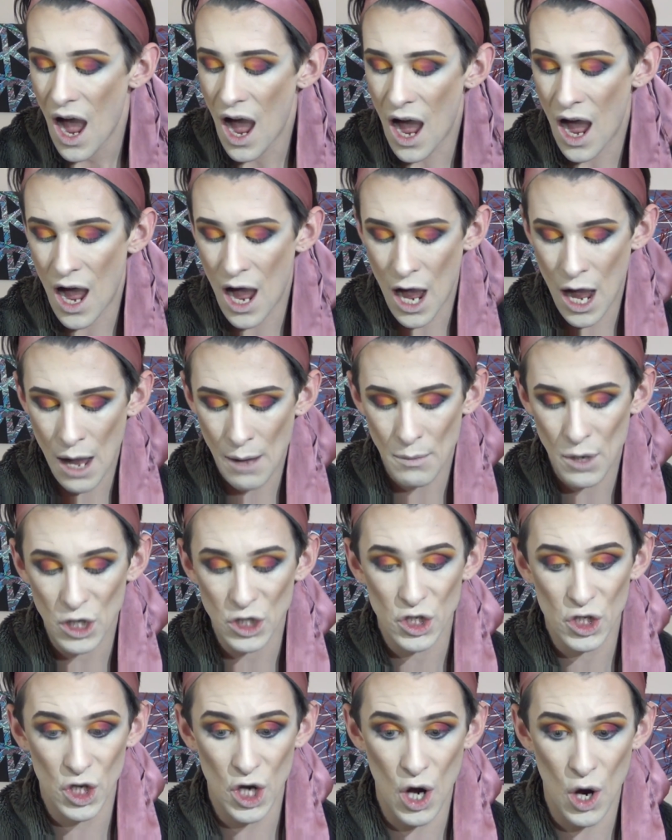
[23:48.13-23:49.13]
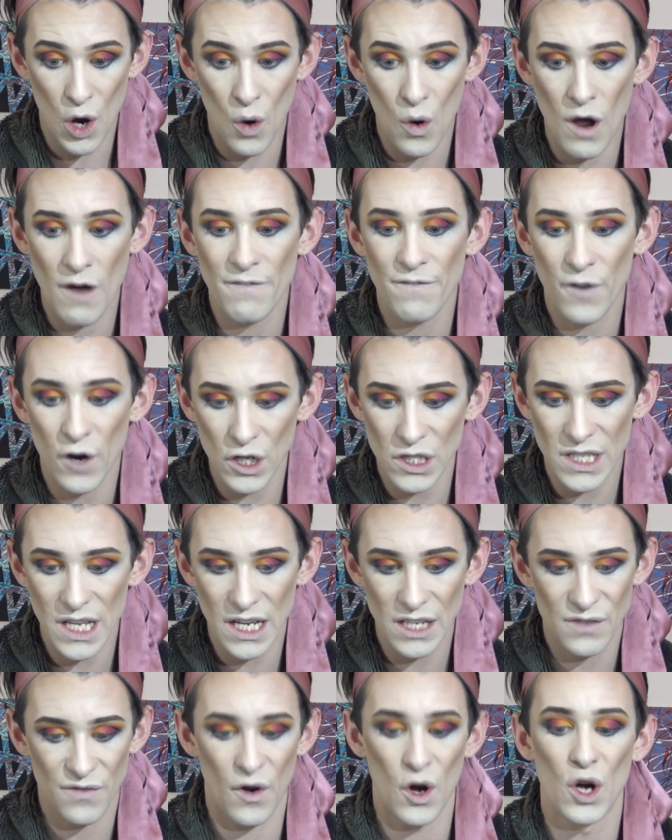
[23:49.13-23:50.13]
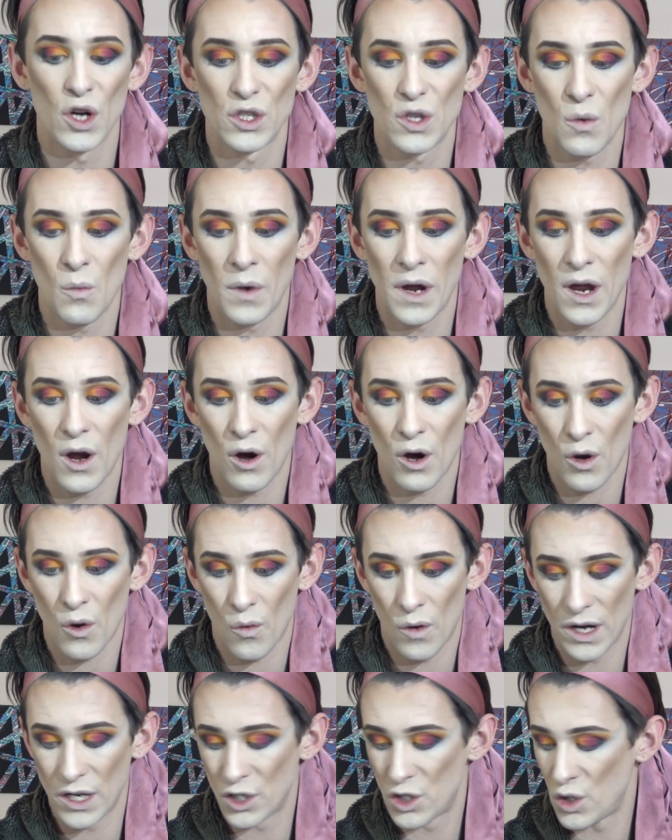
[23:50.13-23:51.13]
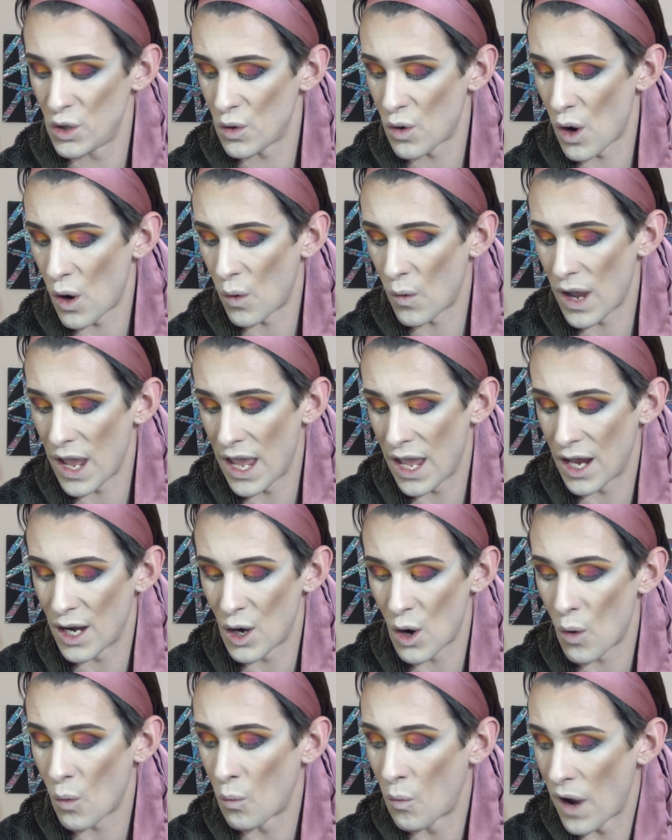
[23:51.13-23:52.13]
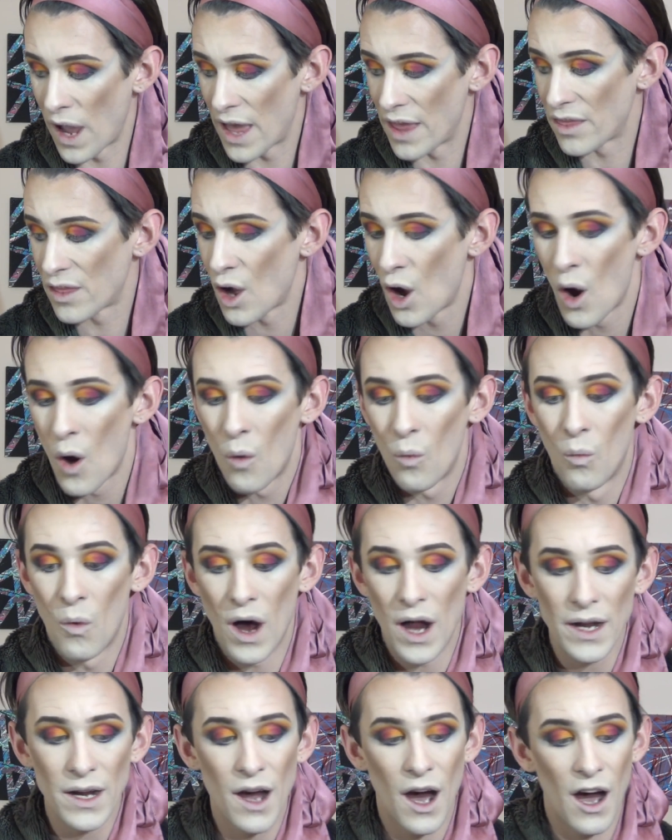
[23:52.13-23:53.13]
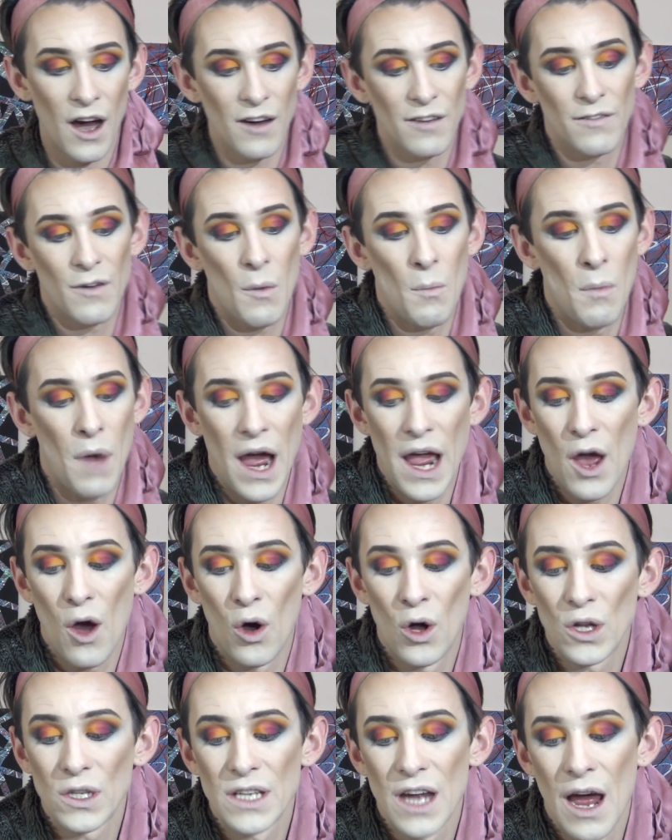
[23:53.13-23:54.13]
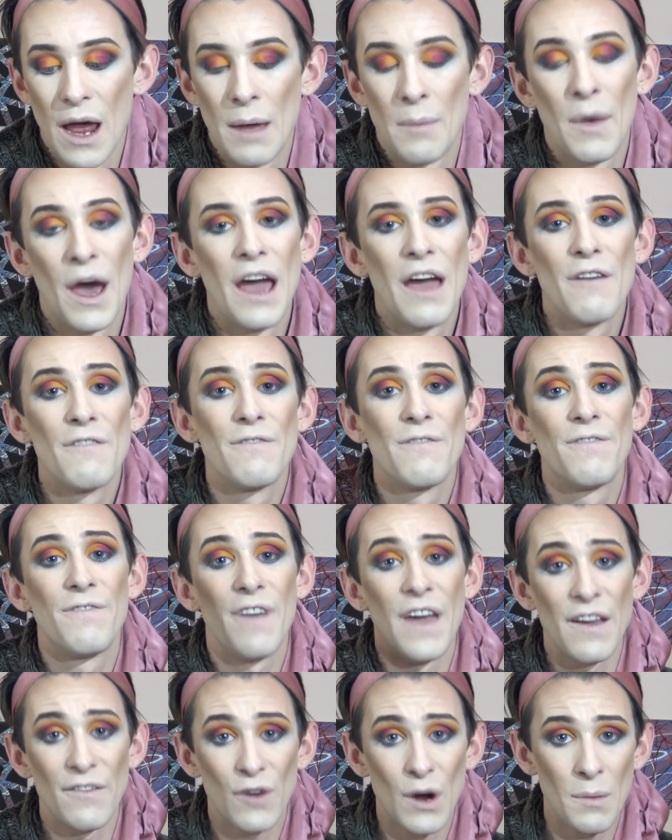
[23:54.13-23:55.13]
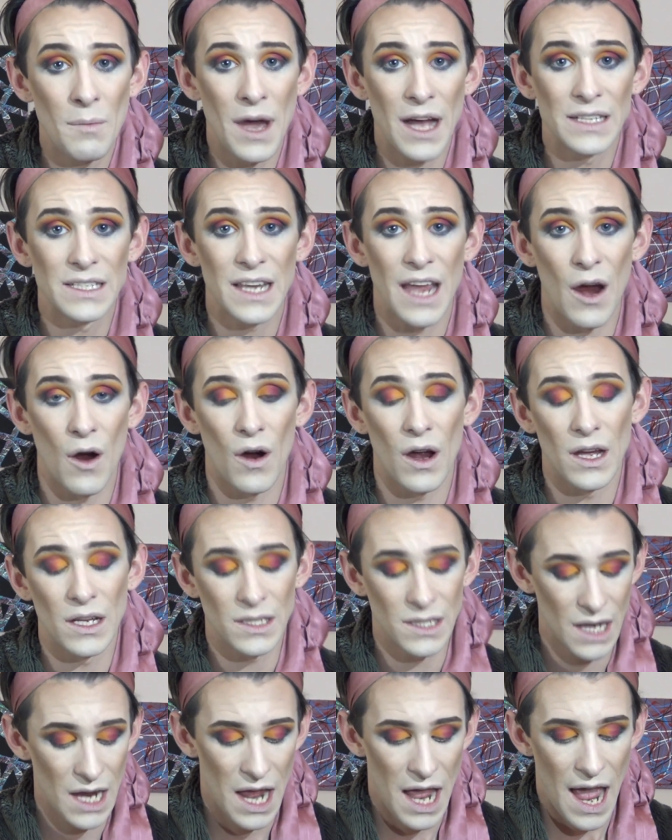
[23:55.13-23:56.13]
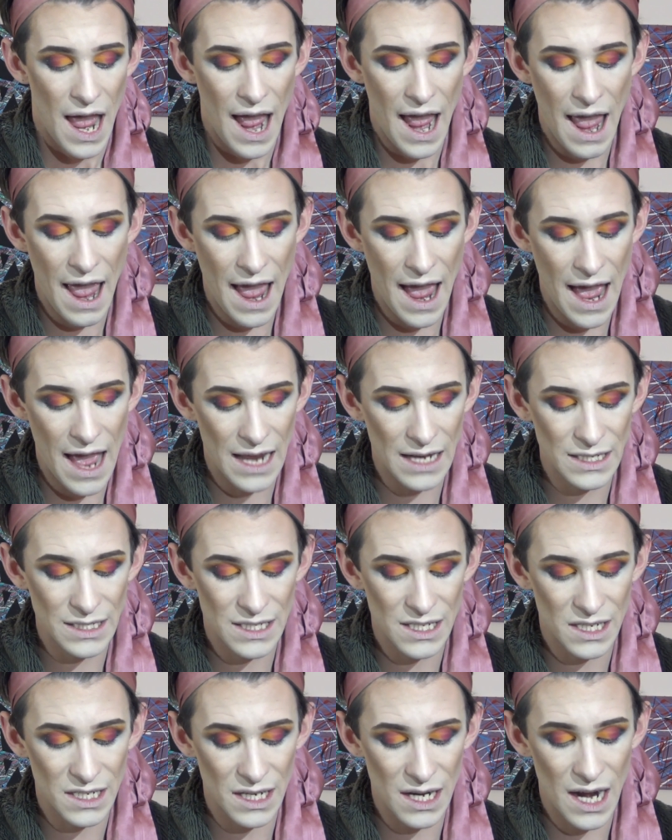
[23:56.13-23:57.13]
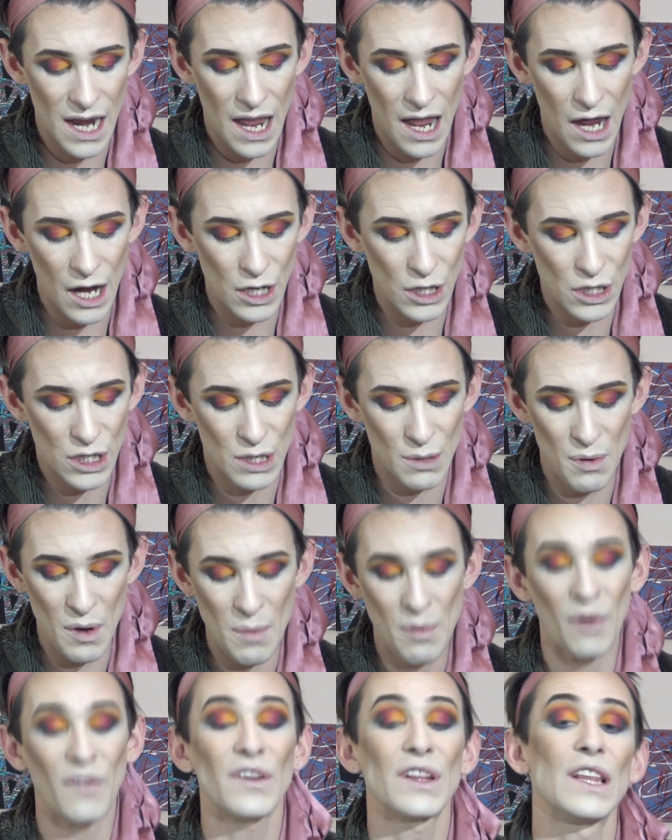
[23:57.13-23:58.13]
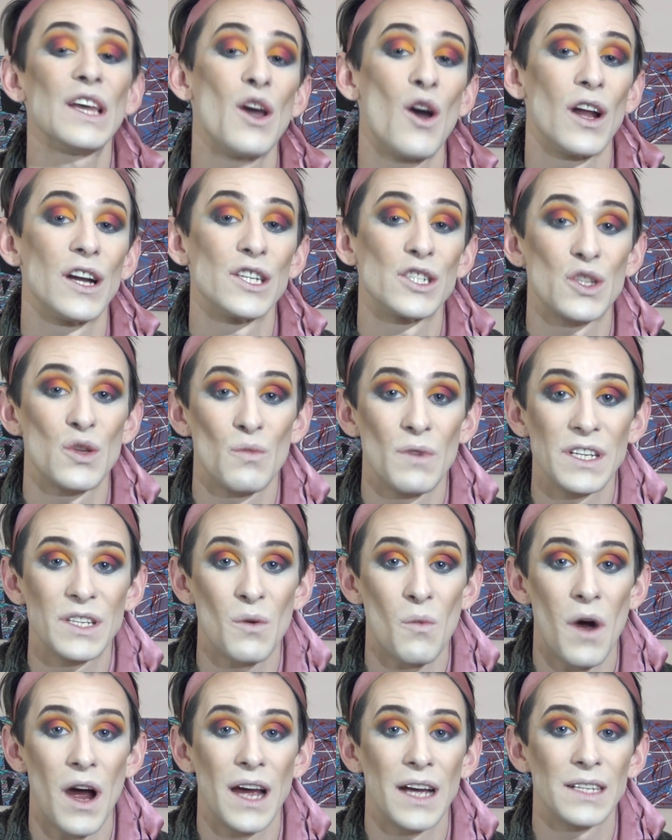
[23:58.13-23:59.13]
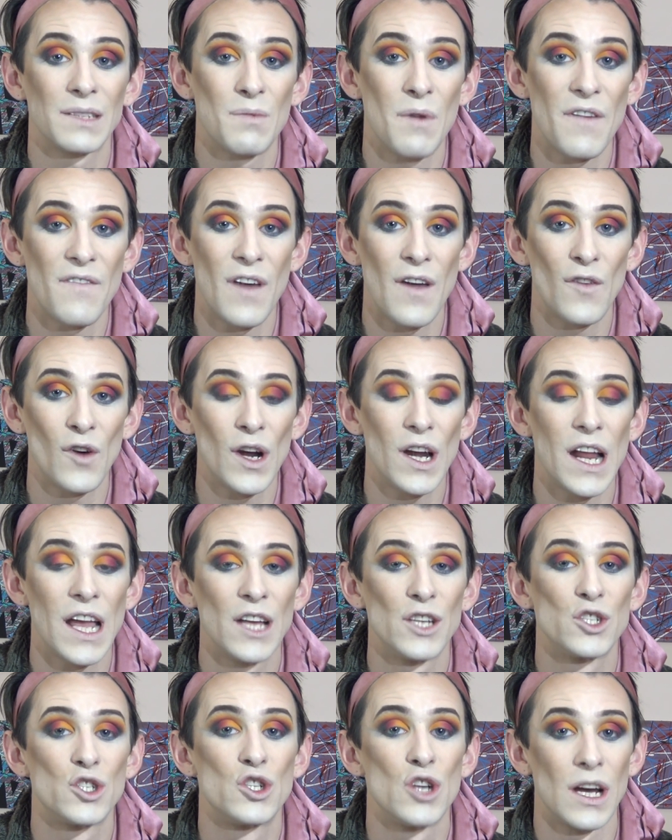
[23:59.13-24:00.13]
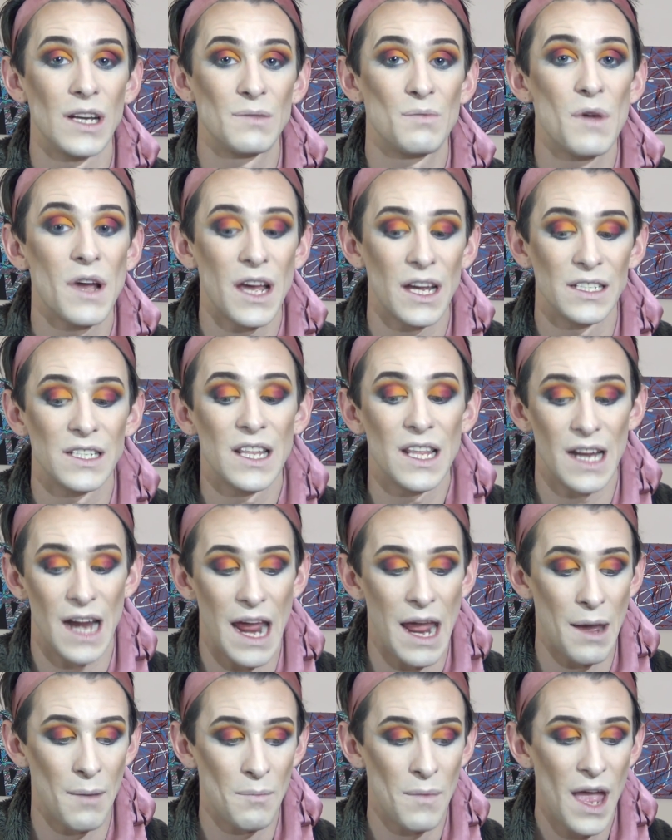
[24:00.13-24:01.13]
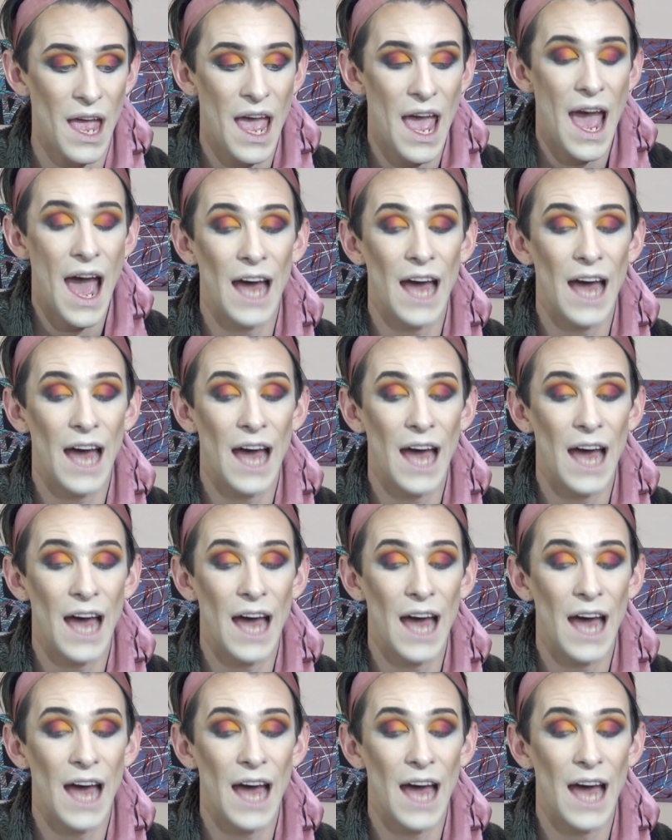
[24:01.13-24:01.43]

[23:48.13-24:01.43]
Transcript: Um, so first things first, we are going to go in with one of my all-time favorite mascaras, and to be perfectly honest, the reason why it's my favorite is just because of the name.